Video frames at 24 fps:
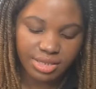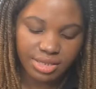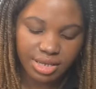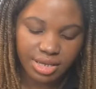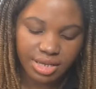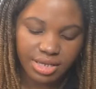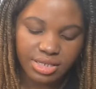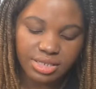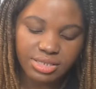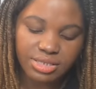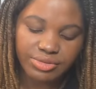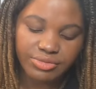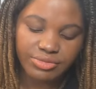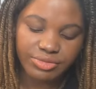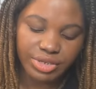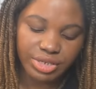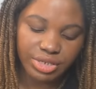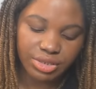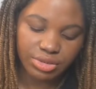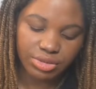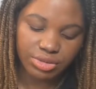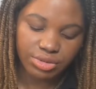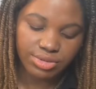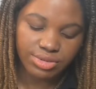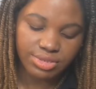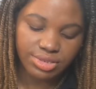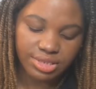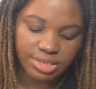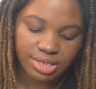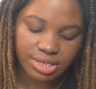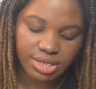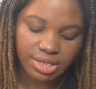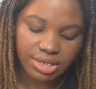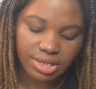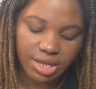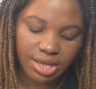that he's a very
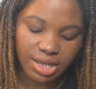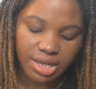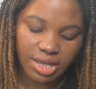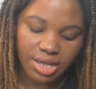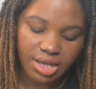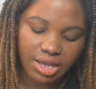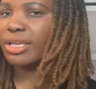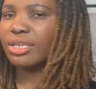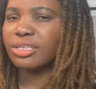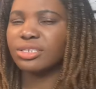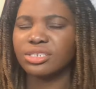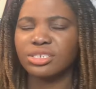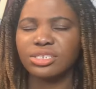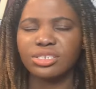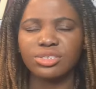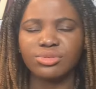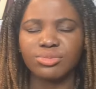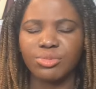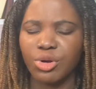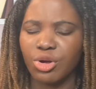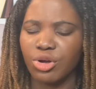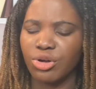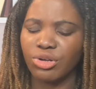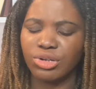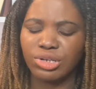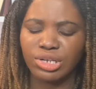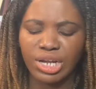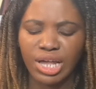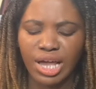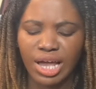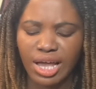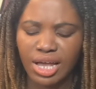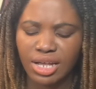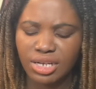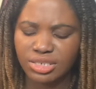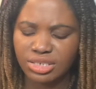considerate guy, like she's more
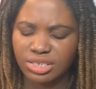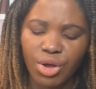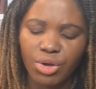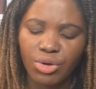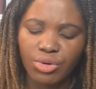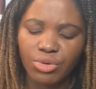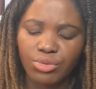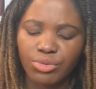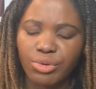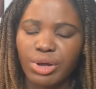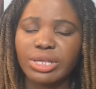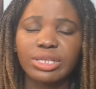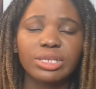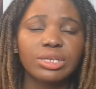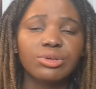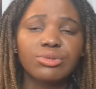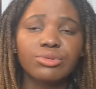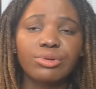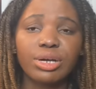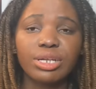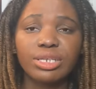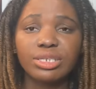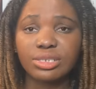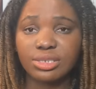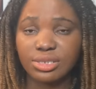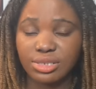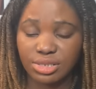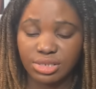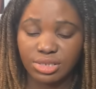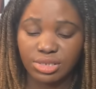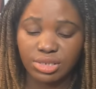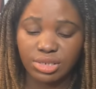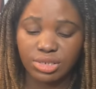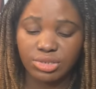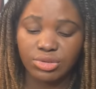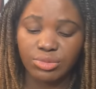large. Guan Guan is
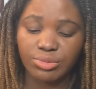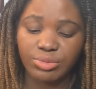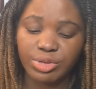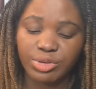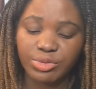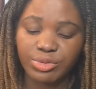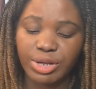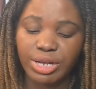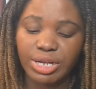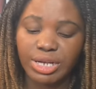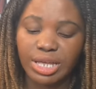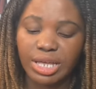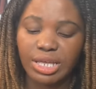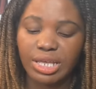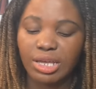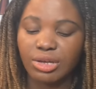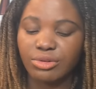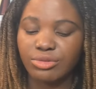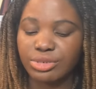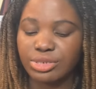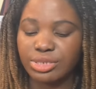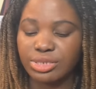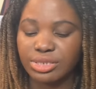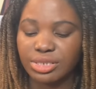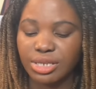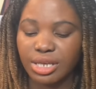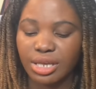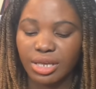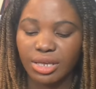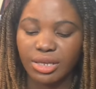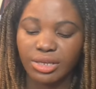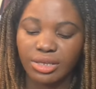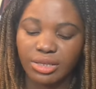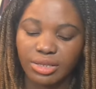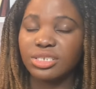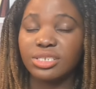still her number one, like I was
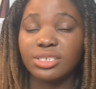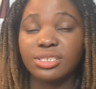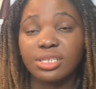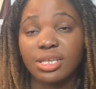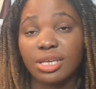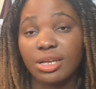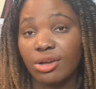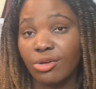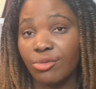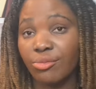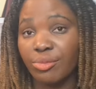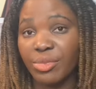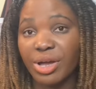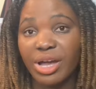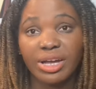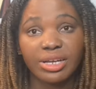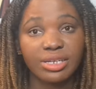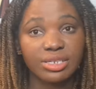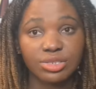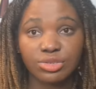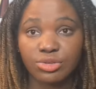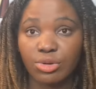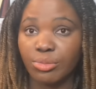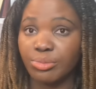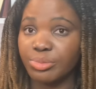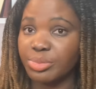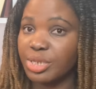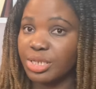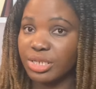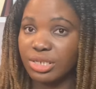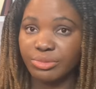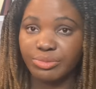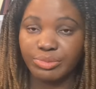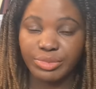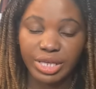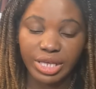saying. She said her mom is
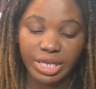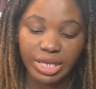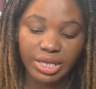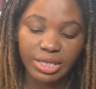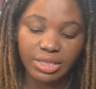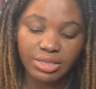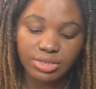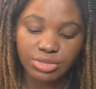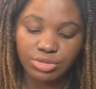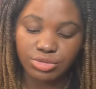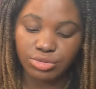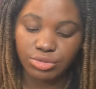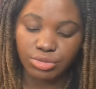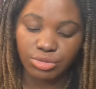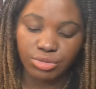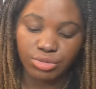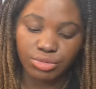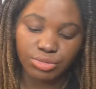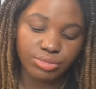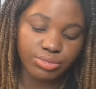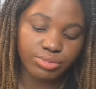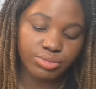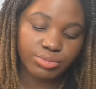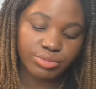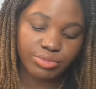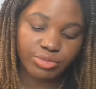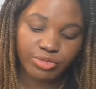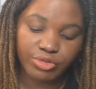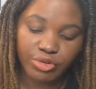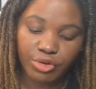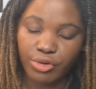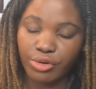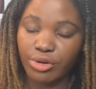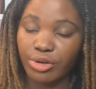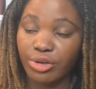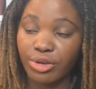completely made, so
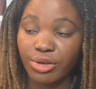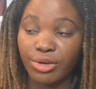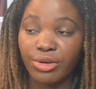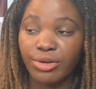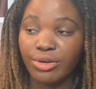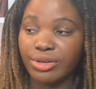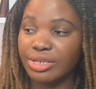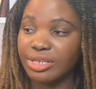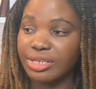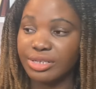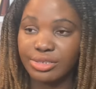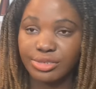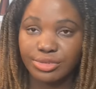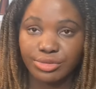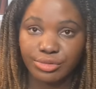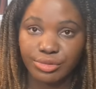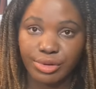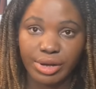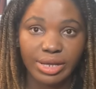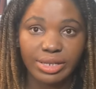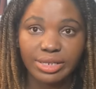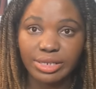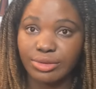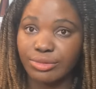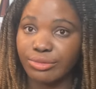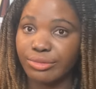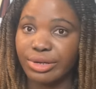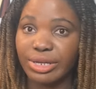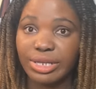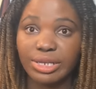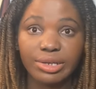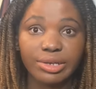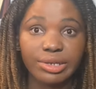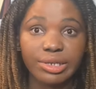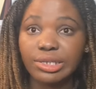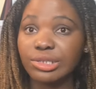for her, it's Guan
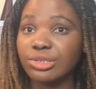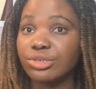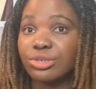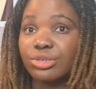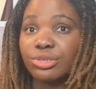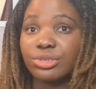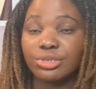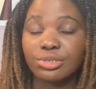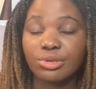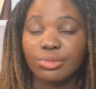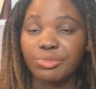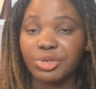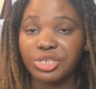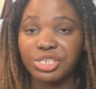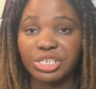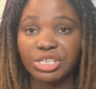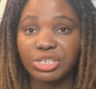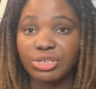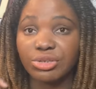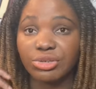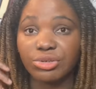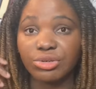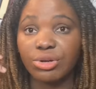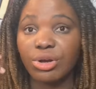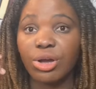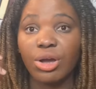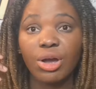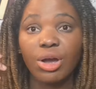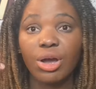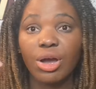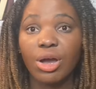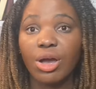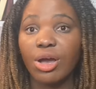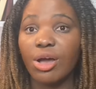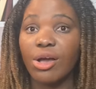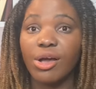whether he chose somebody
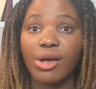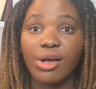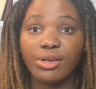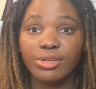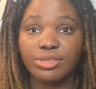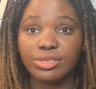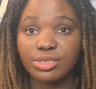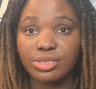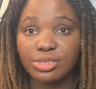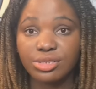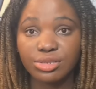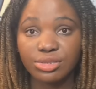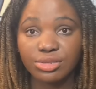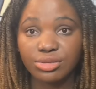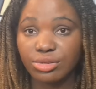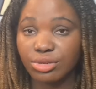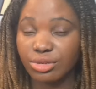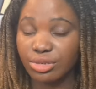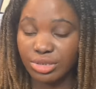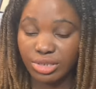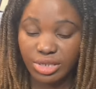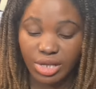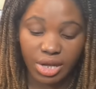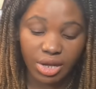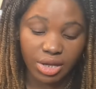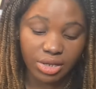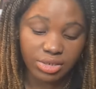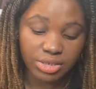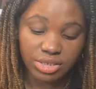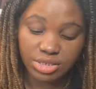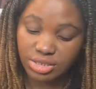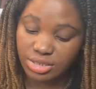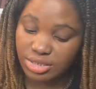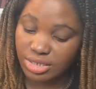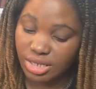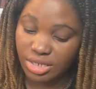else or not.
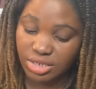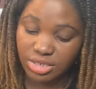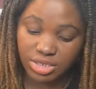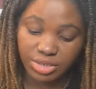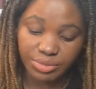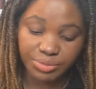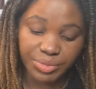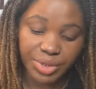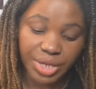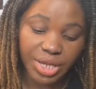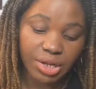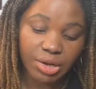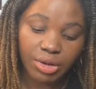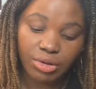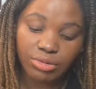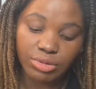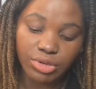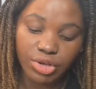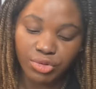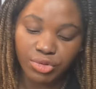She's like, she made up her